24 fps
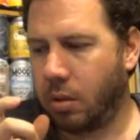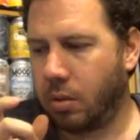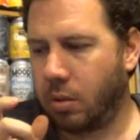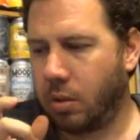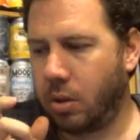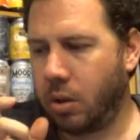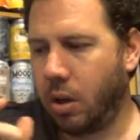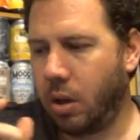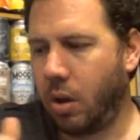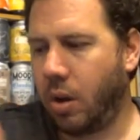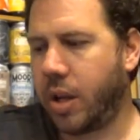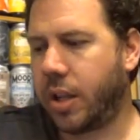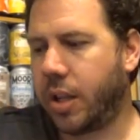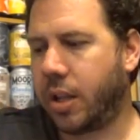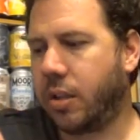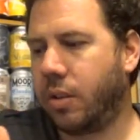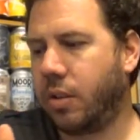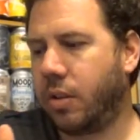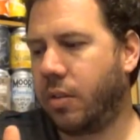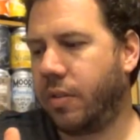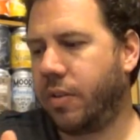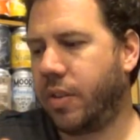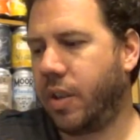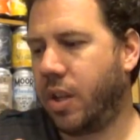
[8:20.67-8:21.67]
Like
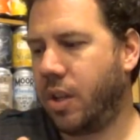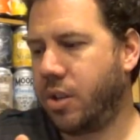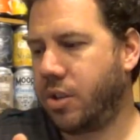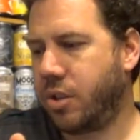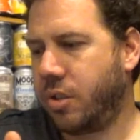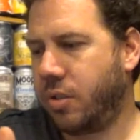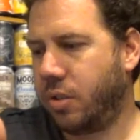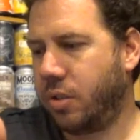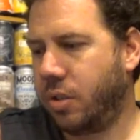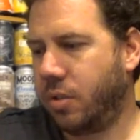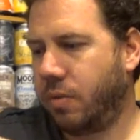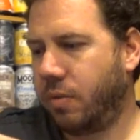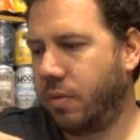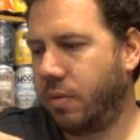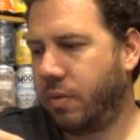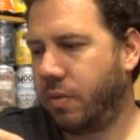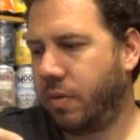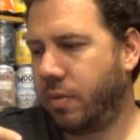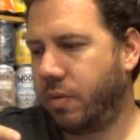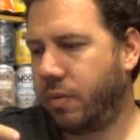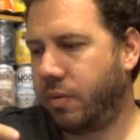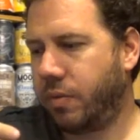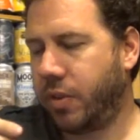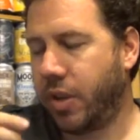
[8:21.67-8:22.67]
the version
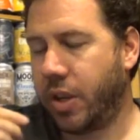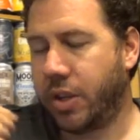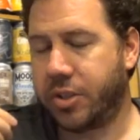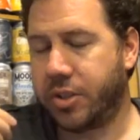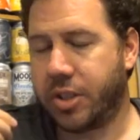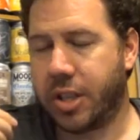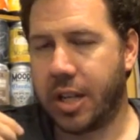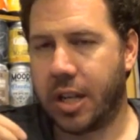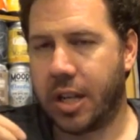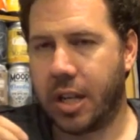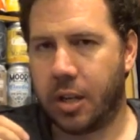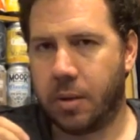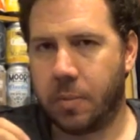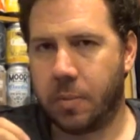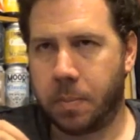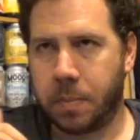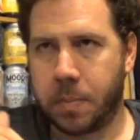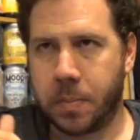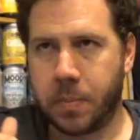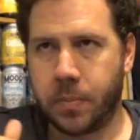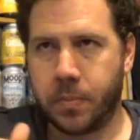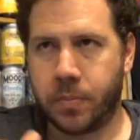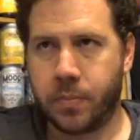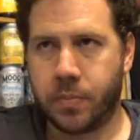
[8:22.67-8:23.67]
13,
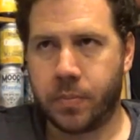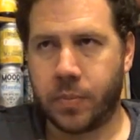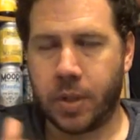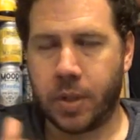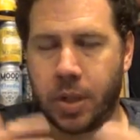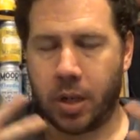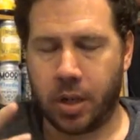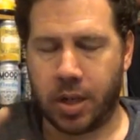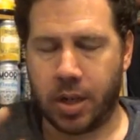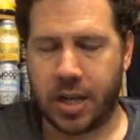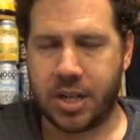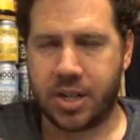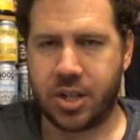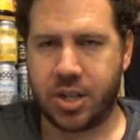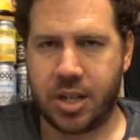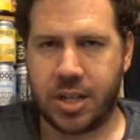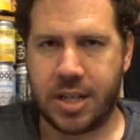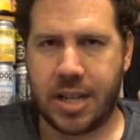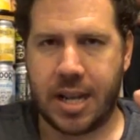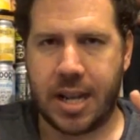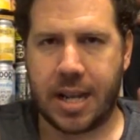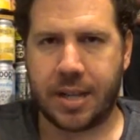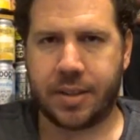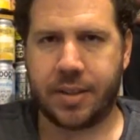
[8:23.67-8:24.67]
and I
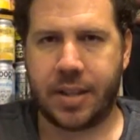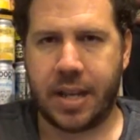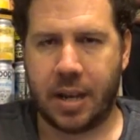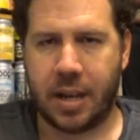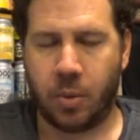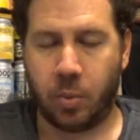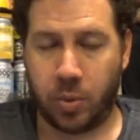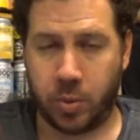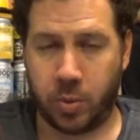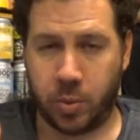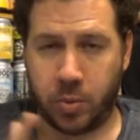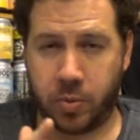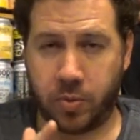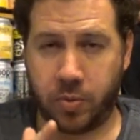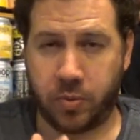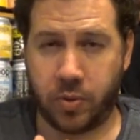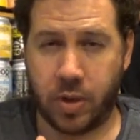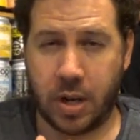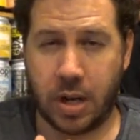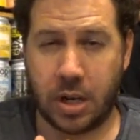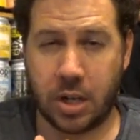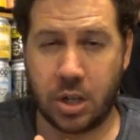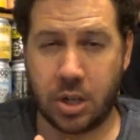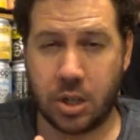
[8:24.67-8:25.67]
actually had that when it was
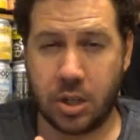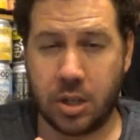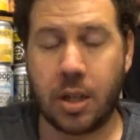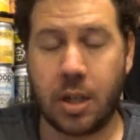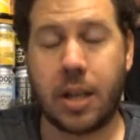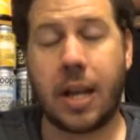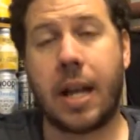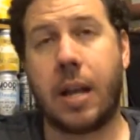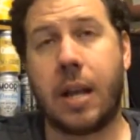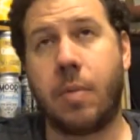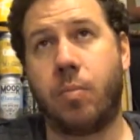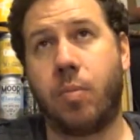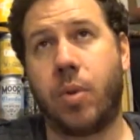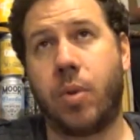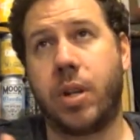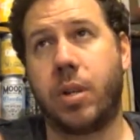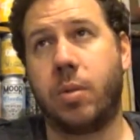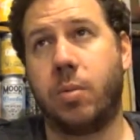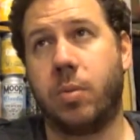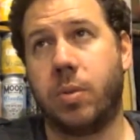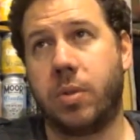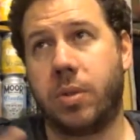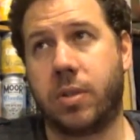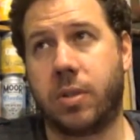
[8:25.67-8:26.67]
fresh and when
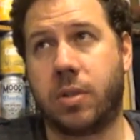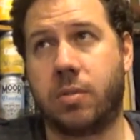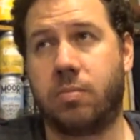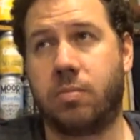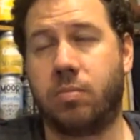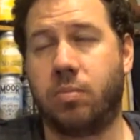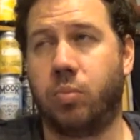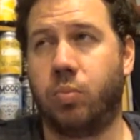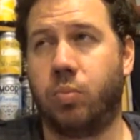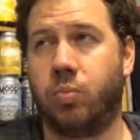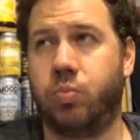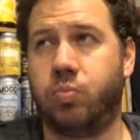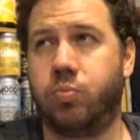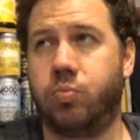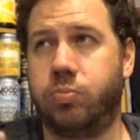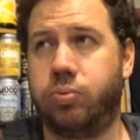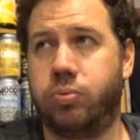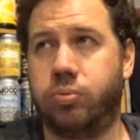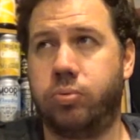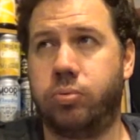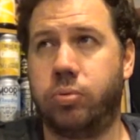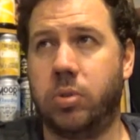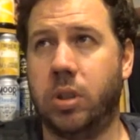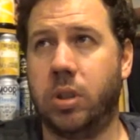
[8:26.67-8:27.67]
it was
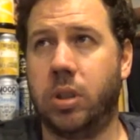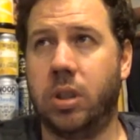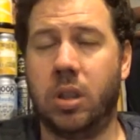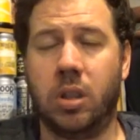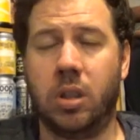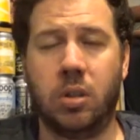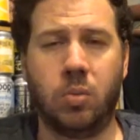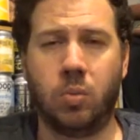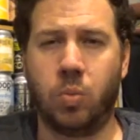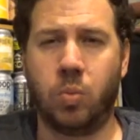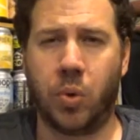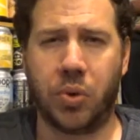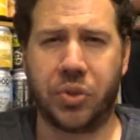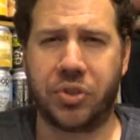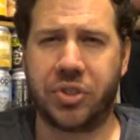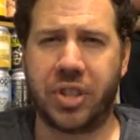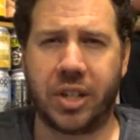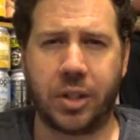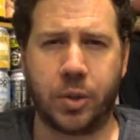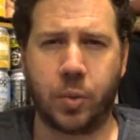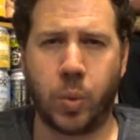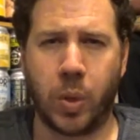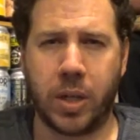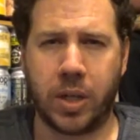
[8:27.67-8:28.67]
what,
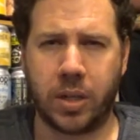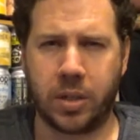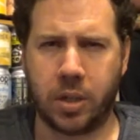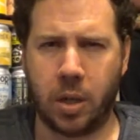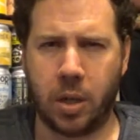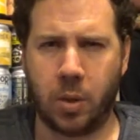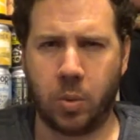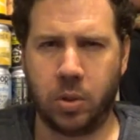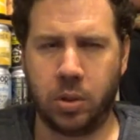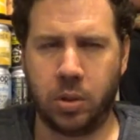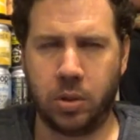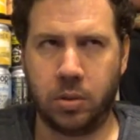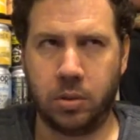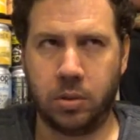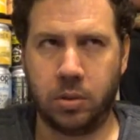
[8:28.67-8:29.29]
6 weeks old.